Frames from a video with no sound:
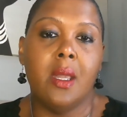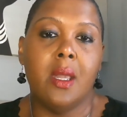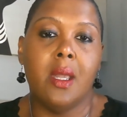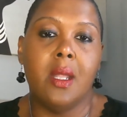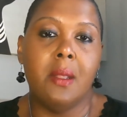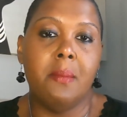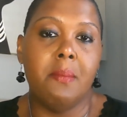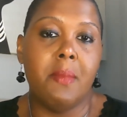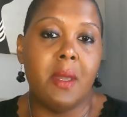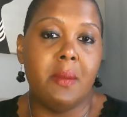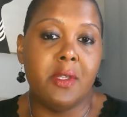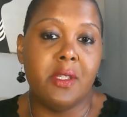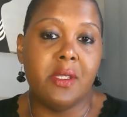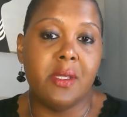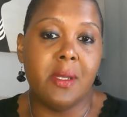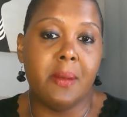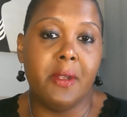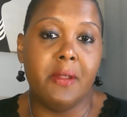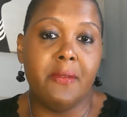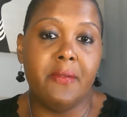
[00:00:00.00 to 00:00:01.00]
and it may be
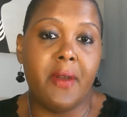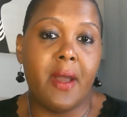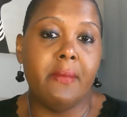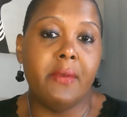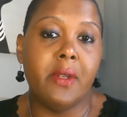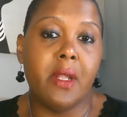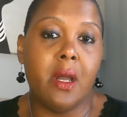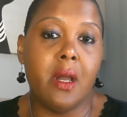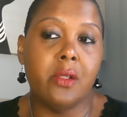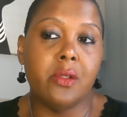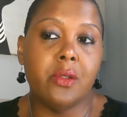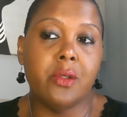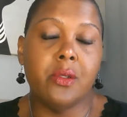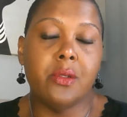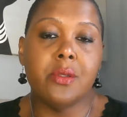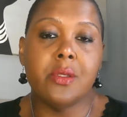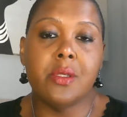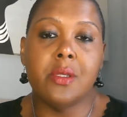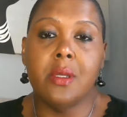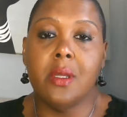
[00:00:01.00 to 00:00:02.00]

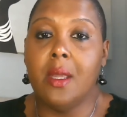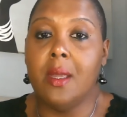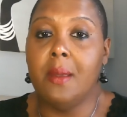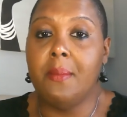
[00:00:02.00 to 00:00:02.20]
$75,